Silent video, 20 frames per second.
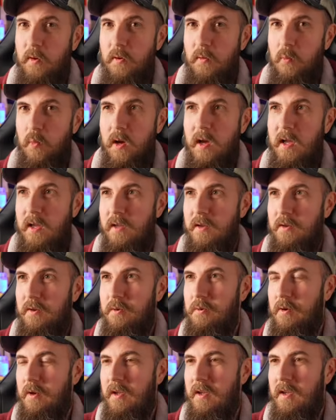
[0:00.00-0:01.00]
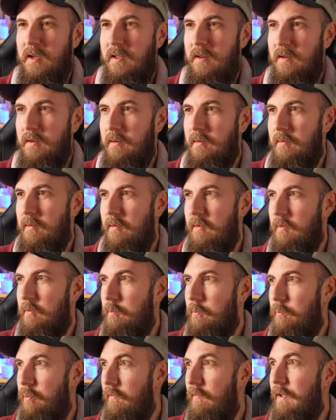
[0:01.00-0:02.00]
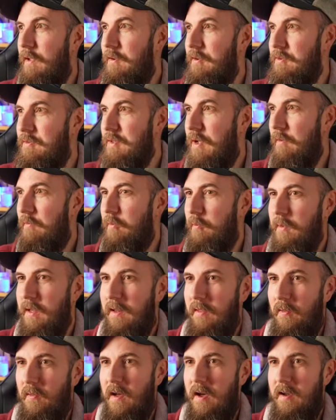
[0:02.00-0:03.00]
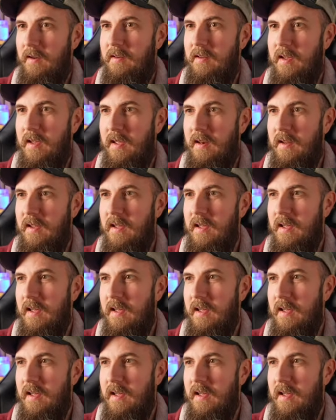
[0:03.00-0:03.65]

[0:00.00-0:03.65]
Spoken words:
way you can prevent yourself from getting locked in